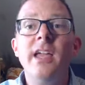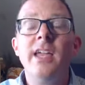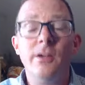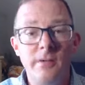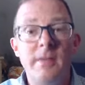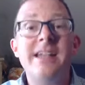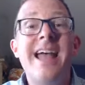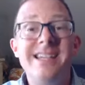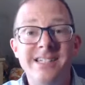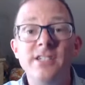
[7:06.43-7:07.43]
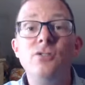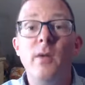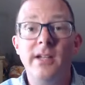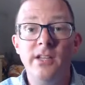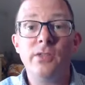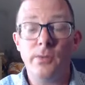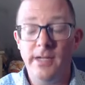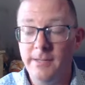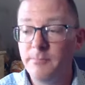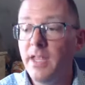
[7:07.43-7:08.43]
it would have been
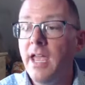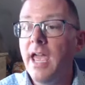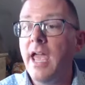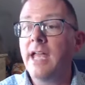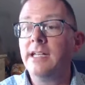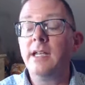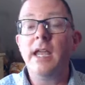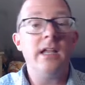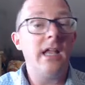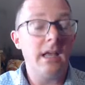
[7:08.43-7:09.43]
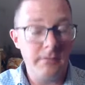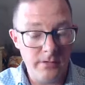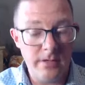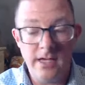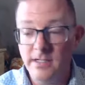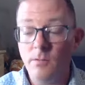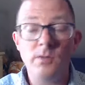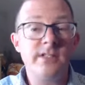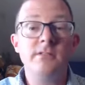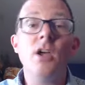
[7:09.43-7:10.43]
1923. And it was